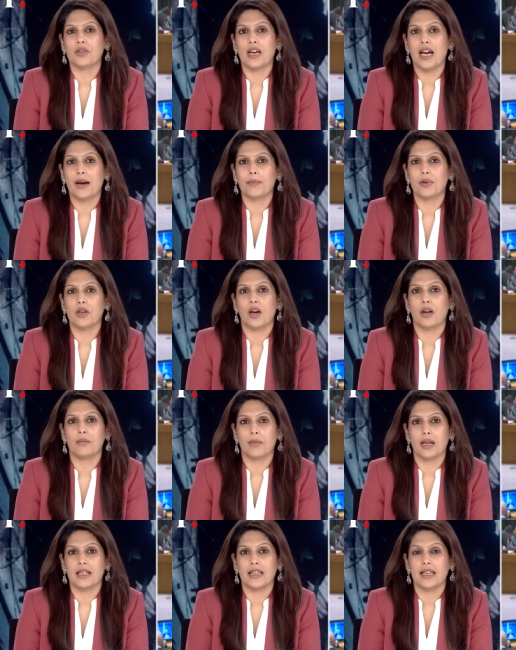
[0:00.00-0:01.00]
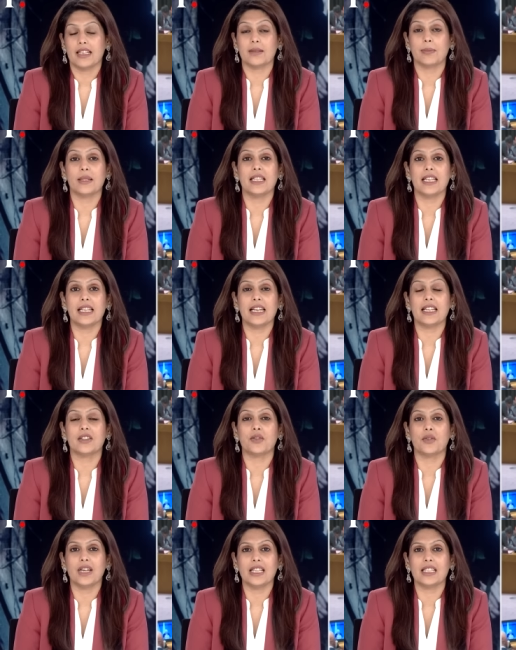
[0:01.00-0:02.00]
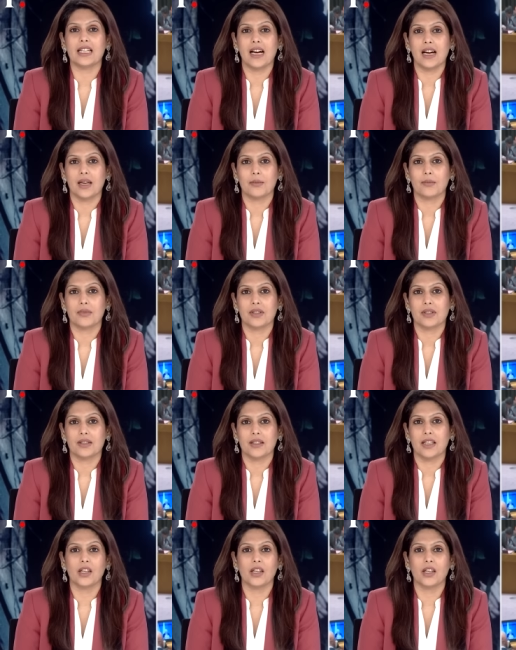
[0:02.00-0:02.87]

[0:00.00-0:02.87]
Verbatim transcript: to happen on Monday. It's been delayed 3 times. The